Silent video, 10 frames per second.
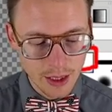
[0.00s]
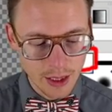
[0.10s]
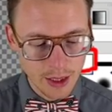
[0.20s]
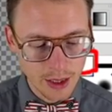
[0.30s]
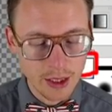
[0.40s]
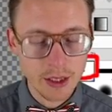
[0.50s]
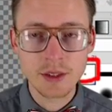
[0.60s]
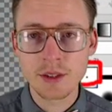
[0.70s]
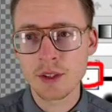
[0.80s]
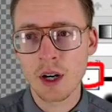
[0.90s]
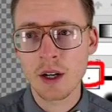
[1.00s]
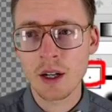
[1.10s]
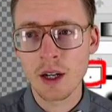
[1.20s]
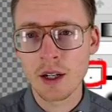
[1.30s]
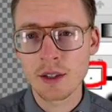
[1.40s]
in the
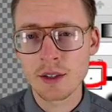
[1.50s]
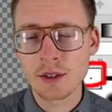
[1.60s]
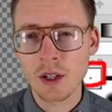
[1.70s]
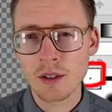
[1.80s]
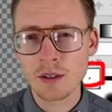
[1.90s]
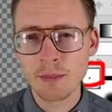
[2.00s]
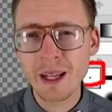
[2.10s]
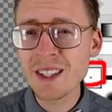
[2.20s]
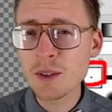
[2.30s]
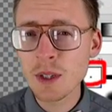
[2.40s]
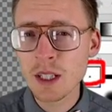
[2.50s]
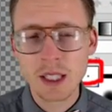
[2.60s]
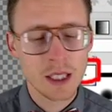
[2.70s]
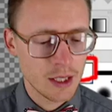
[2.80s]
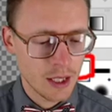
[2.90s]
start menu,
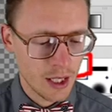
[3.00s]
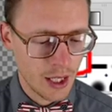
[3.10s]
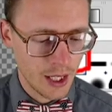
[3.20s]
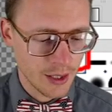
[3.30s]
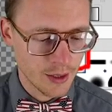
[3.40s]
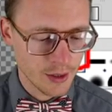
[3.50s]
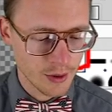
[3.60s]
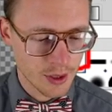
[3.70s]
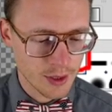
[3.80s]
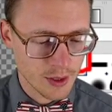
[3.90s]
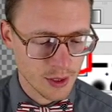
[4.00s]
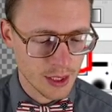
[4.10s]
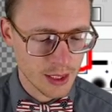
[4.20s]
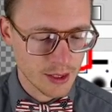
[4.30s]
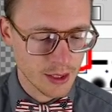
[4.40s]
and you can
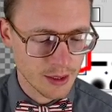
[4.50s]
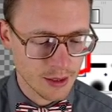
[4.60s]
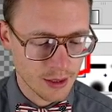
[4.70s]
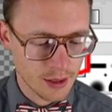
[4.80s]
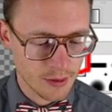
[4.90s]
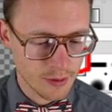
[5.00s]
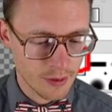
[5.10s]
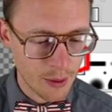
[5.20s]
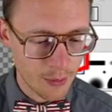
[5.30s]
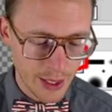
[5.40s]
select it that